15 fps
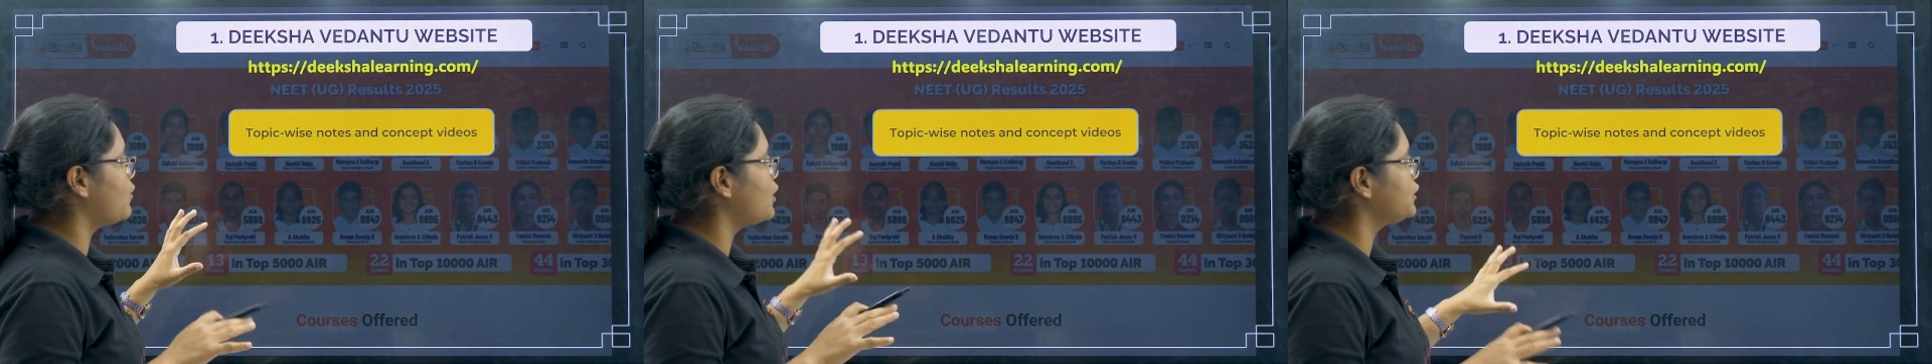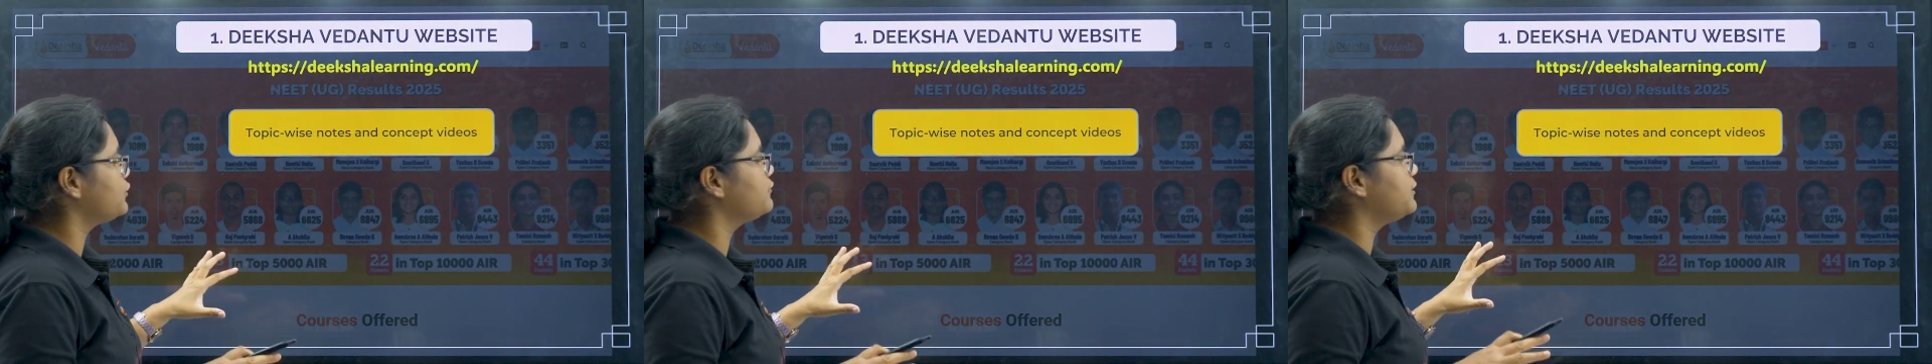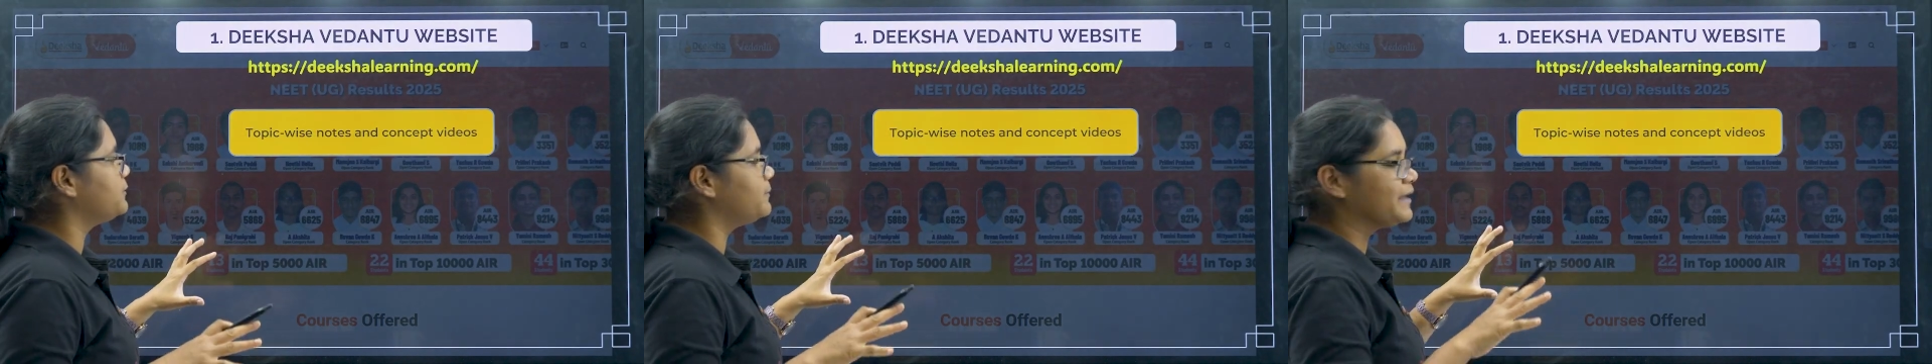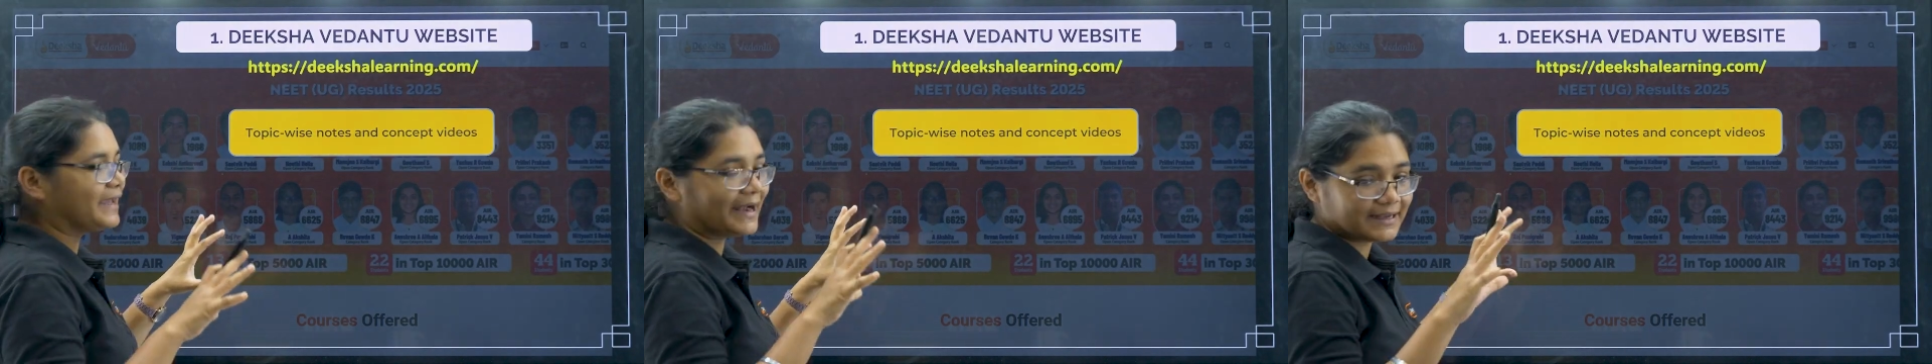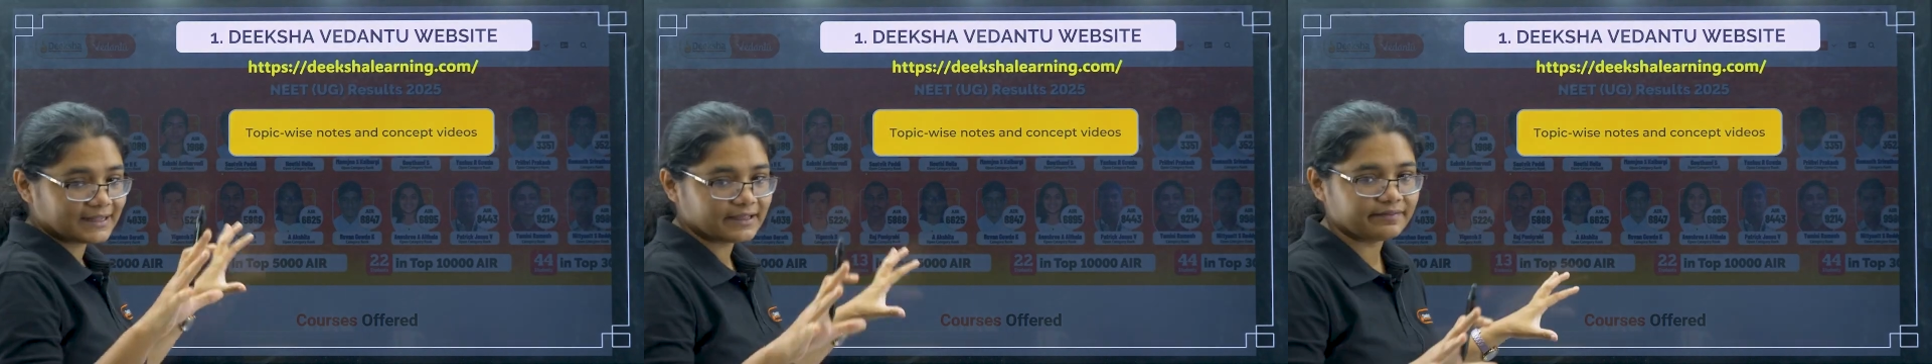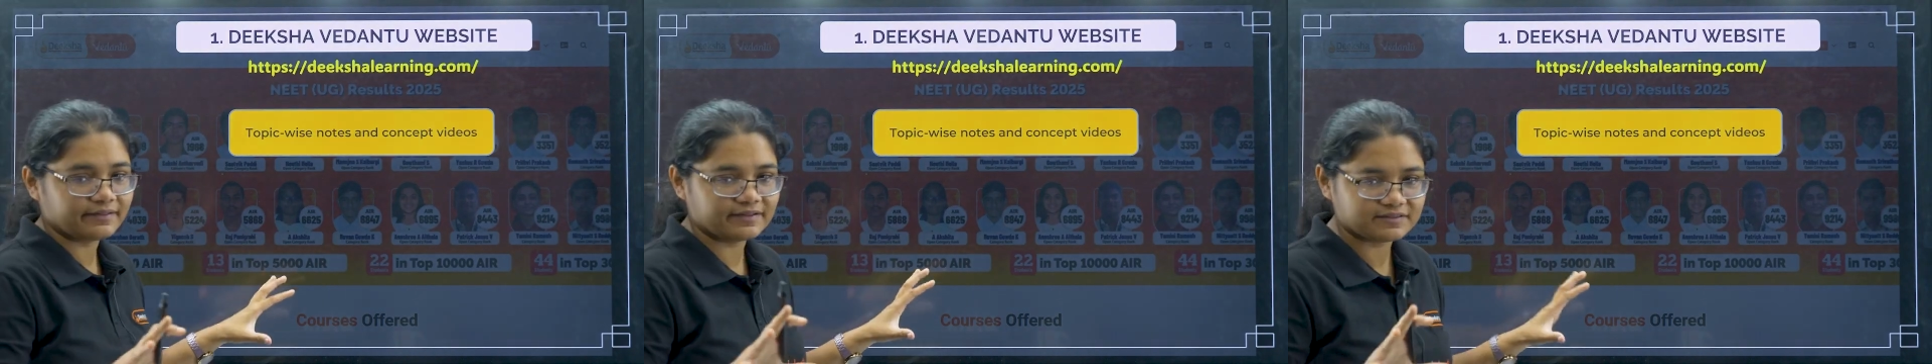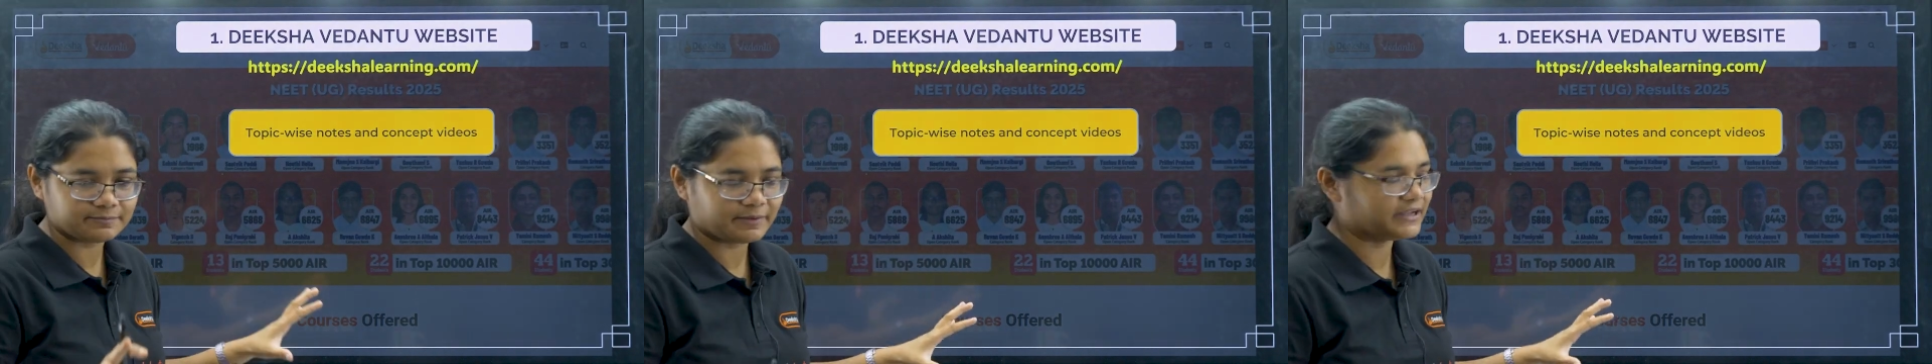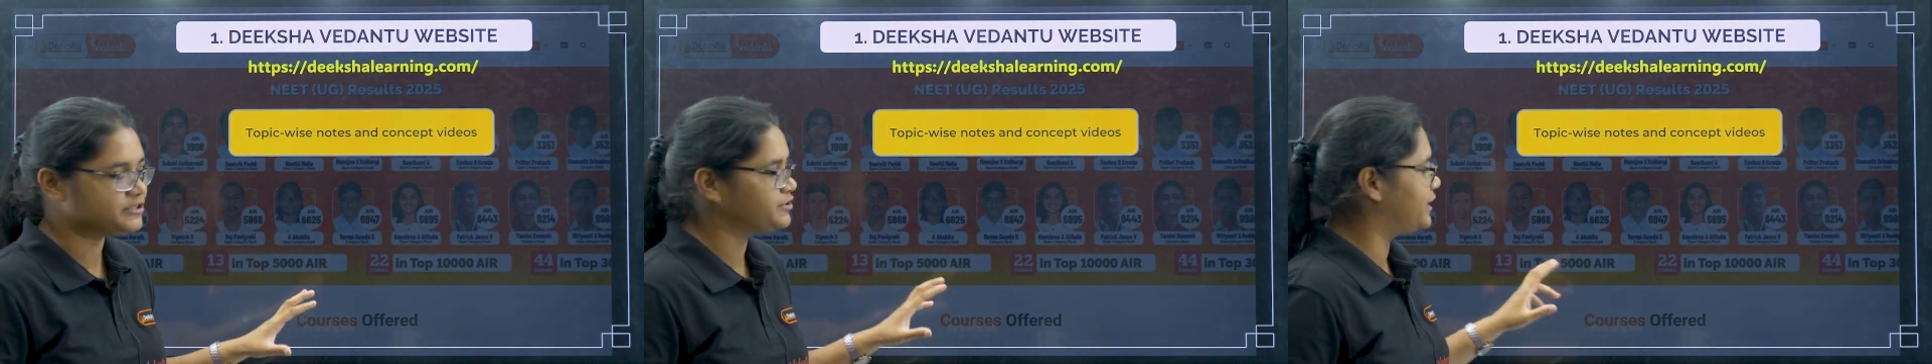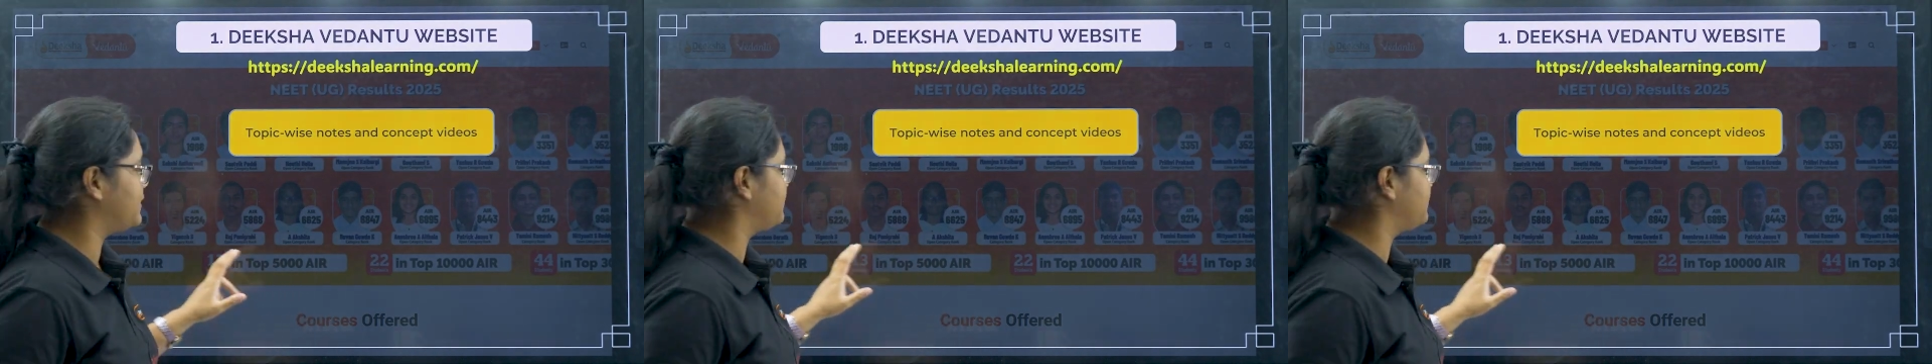what you will be getting in this page